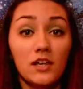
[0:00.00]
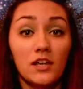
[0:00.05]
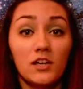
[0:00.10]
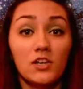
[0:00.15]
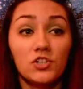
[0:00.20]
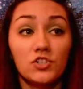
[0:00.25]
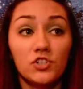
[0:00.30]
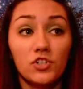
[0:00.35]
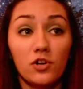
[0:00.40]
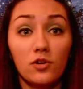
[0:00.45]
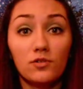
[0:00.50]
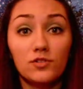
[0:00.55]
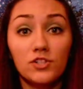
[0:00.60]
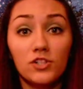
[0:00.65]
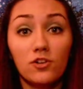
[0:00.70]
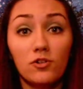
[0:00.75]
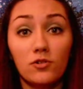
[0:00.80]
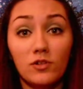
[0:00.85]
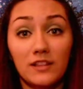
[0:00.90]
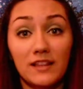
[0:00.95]
She also
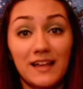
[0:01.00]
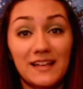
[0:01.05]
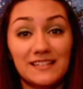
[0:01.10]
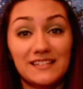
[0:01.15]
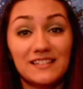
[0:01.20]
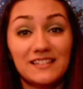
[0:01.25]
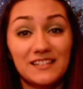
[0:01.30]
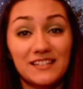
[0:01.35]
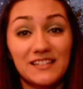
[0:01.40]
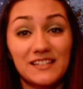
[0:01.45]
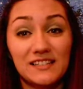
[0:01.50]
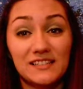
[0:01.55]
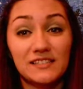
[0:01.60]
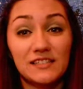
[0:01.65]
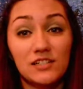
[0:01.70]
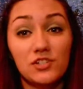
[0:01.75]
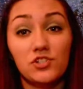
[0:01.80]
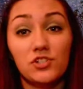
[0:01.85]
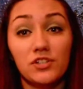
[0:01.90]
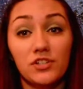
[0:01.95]
classically
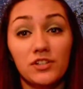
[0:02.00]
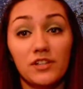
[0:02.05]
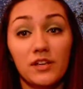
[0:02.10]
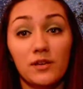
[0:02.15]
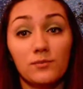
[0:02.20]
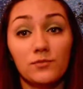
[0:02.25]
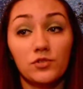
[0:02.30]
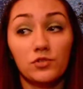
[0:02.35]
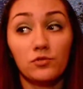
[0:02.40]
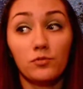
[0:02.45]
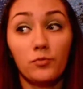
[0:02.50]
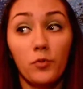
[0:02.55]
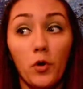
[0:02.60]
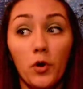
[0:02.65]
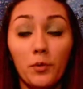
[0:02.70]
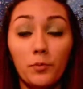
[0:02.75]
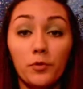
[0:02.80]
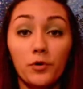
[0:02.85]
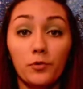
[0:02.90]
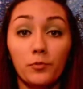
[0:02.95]
conditioned them to a point
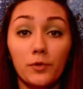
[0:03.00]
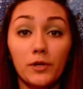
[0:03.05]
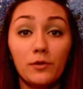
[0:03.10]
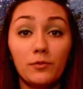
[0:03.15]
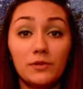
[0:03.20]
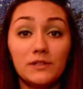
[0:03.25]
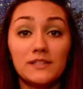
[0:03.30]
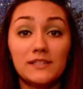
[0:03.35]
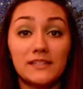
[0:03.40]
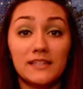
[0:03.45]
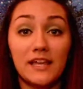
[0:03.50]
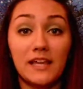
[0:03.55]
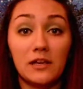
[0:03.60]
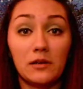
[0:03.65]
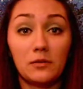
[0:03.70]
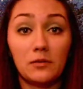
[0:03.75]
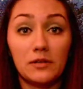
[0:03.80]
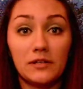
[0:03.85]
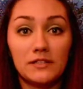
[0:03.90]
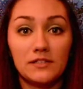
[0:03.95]
where we would say
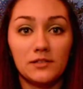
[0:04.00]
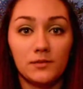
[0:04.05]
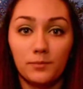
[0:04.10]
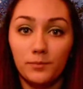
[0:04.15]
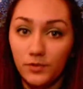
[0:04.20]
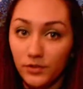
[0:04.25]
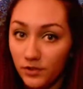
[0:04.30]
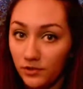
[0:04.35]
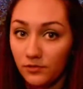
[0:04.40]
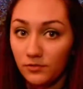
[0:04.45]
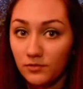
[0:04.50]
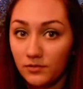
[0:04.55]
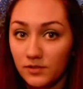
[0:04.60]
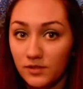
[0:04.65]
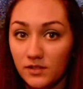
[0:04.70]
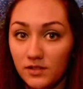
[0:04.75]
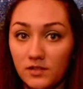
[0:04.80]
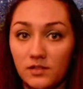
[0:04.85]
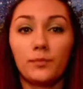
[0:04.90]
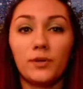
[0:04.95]
is abuse,
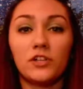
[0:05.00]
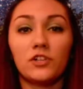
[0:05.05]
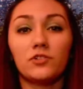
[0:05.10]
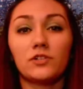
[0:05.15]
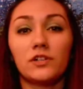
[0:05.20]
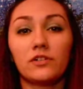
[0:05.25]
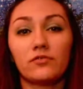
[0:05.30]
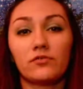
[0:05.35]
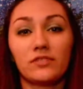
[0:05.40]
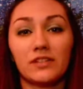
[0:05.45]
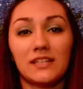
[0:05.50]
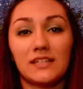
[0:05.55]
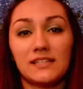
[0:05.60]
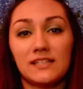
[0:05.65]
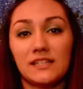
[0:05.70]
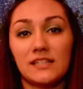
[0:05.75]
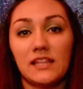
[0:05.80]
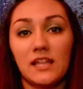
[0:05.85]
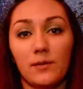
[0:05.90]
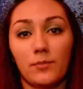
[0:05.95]
but you didn't really
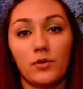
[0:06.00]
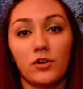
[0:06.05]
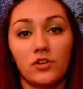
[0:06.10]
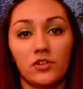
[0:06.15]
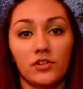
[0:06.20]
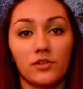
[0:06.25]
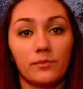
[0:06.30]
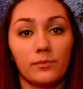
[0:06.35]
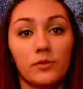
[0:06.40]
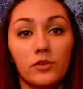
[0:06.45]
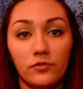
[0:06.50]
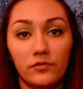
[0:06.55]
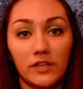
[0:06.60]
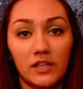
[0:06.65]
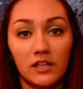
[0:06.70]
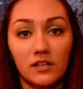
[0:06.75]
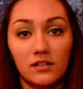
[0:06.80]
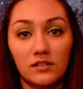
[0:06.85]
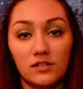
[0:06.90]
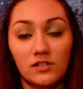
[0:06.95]
see that part in the
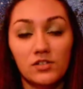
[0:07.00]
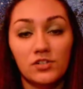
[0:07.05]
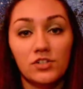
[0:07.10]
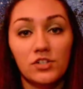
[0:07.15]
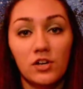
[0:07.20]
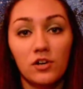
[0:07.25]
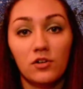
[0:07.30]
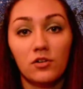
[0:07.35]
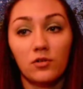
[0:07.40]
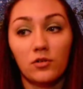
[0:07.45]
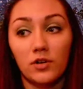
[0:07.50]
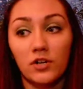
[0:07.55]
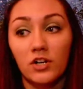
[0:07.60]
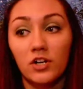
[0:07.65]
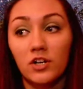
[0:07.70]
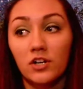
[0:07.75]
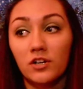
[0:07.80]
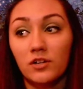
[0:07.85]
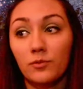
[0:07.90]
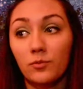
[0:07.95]
movie. So
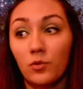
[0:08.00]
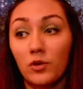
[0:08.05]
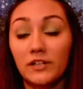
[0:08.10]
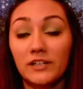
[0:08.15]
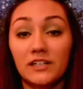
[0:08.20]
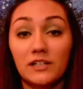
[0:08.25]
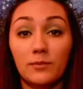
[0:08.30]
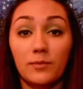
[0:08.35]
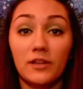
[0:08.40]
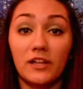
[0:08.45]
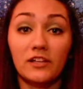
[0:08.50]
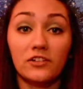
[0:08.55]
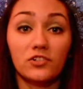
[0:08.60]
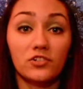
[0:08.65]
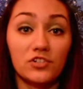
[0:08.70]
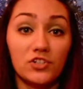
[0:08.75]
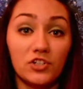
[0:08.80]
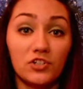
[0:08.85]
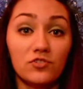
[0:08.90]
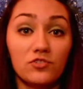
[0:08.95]
her wanting to blind her
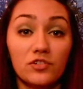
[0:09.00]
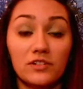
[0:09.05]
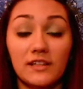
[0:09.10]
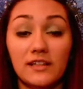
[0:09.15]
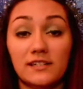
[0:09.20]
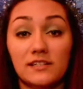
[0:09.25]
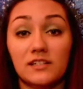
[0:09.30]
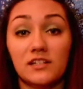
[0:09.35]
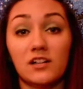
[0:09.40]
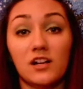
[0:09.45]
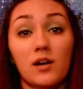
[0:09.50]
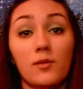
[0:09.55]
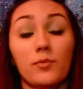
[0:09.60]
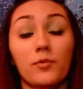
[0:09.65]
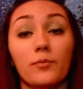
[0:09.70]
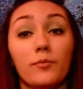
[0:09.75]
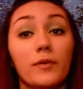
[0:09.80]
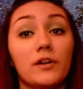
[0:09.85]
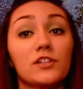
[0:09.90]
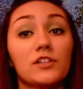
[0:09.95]
children lasted a couple
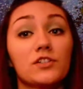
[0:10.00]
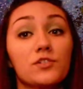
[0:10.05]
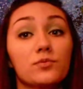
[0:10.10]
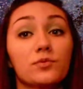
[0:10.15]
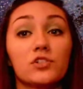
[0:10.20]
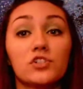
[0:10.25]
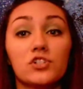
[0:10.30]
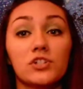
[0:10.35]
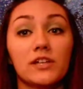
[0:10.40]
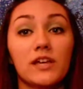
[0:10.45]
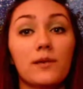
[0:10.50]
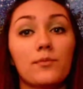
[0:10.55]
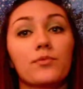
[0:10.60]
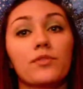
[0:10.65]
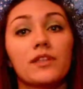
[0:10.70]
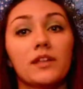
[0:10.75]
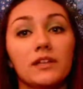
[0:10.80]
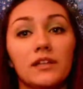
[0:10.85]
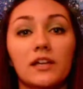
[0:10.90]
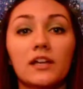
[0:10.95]
months where she kept
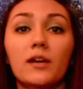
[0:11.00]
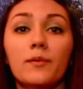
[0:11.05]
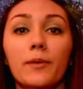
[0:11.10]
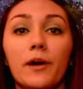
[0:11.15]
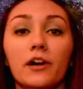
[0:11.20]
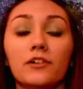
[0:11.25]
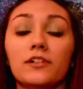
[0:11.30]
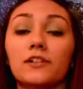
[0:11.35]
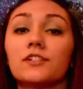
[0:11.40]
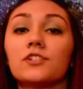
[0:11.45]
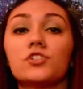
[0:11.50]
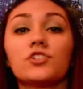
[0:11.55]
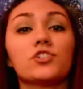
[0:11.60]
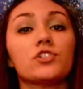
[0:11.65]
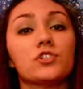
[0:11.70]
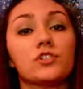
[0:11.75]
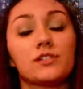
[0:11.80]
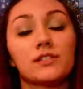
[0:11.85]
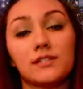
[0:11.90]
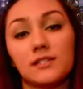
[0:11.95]
thinking about it and she
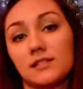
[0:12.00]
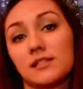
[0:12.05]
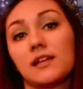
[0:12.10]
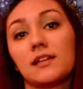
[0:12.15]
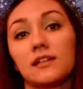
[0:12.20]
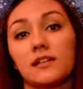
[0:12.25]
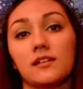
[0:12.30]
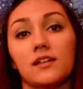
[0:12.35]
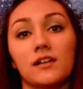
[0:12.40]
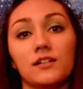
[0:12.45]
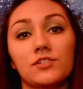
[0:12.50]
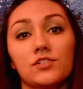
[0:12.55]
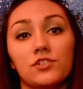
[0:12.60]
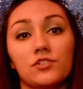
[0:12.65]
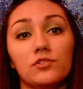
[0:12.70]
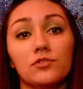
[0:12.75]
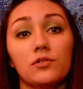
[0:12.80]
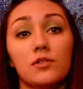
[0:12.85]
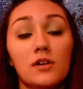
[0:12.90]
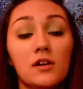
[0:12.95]
just decided not
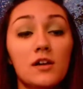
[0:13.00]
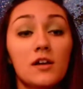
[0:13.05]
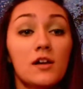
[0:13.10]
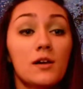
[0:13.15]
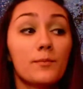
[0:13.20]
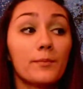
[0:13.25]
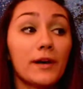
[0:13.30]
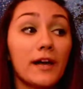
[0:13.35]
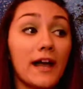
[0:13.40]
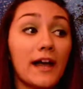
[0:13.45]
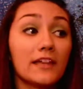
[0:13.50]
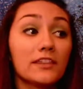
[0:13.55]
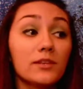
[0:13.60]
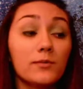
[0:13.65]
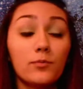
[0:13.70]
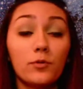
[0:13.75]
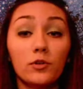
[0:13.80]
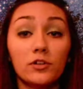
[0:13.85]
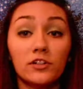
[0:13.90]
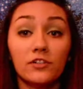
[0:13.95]
to. But at the
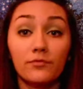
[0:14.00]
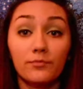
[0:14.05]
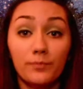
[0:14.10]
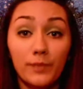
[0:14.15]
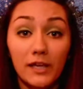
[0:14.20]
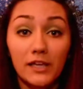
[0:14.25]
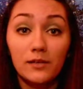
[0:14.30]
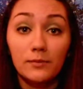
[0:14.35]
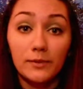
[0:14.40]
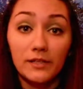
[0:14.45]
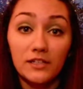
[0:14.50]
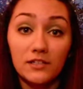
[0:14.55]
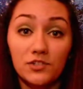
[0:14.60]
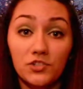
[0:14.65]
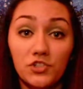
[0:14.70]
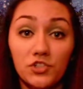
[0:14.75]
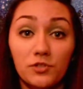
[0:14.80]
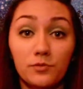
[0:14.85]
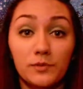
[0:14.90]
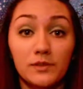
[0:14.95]
point of babies,
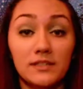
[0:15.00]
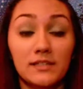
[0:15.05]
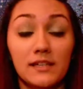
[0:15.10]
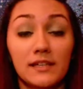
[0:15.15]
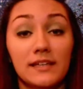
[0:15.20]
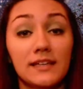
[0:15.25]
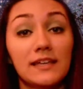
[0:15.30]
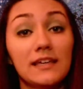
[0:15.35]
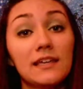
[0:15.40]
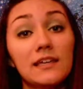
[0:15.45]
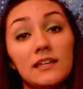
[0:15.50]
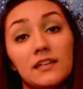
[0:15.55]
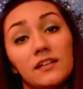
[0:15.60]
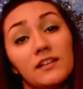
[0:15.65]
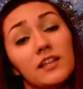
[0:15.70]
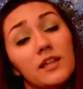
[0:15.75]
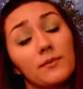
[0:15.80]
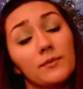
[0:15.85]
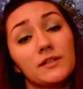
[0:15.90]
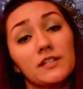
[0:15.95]
she was like hitting
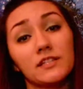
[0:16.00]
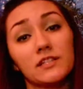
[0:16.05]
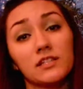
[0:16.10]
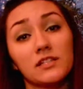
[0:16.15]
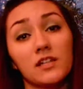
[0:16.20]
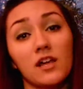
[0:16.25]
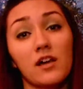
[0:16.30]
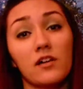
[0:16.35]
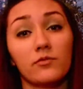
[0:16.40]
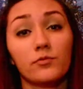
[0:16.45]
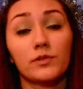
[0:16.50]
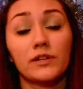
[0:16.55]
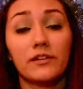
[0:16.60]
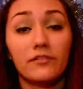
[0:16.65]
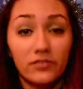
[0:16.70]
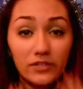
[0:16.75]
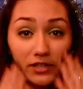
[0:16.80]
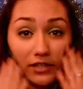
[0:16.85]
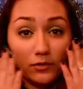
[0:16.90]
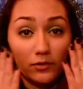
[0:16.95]
them and stuff whenever
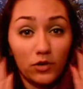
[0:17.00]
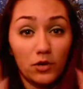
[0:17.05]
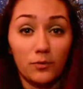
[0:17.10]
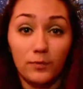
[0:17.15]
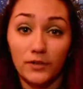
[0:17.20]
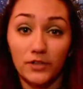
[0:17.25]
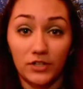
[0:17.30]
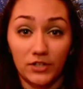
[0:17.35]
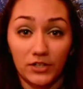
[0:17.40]
they would open their